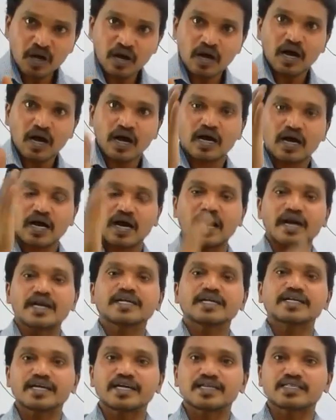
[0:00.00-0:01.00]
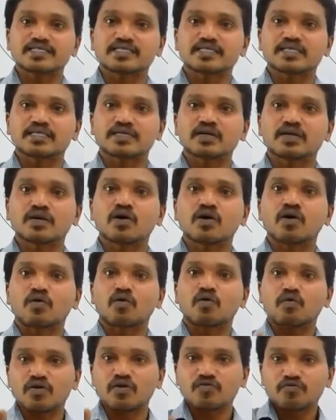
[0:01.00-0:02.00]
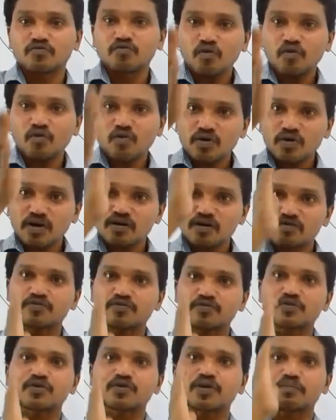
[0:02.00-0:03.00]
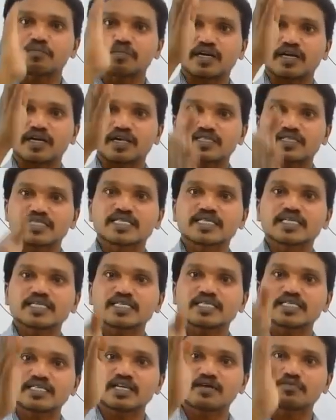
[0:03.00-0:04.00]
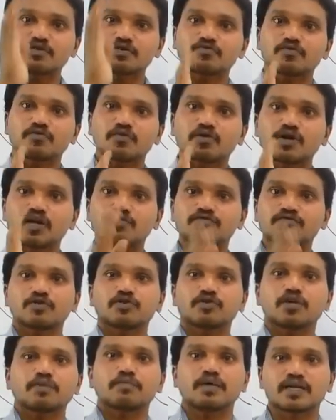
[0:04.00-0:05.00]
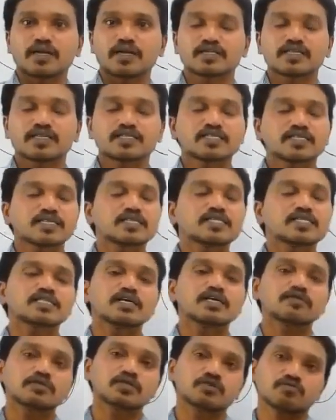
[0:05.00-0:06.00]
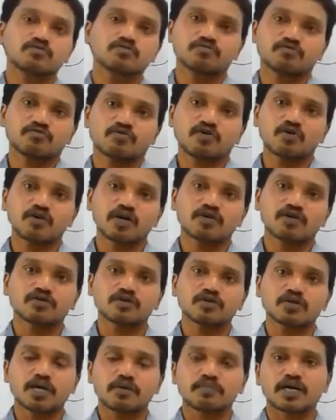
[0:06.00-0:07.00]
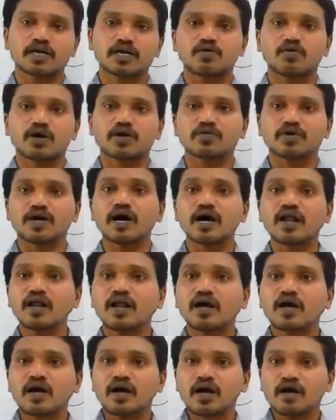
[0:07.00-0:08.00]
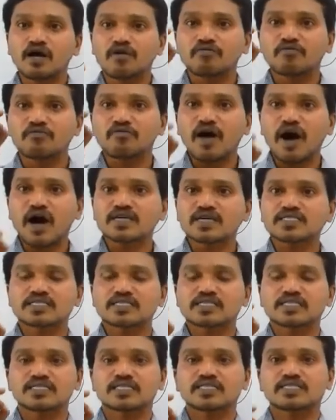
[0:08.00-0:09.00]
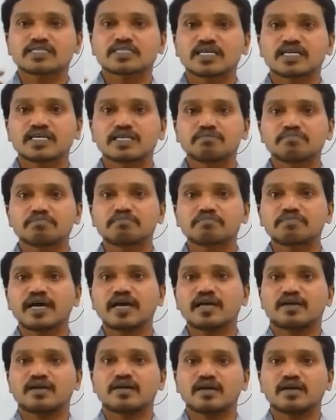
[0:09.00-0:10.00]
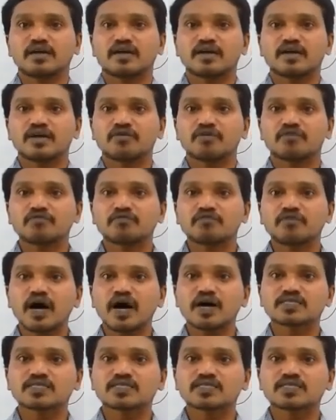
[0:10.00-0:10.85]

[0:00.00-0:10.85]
contains one fold of dura mater, sickle shaped fold of dura mater. That sickle shaped fold of dura mater what we call falx cerebri. Falx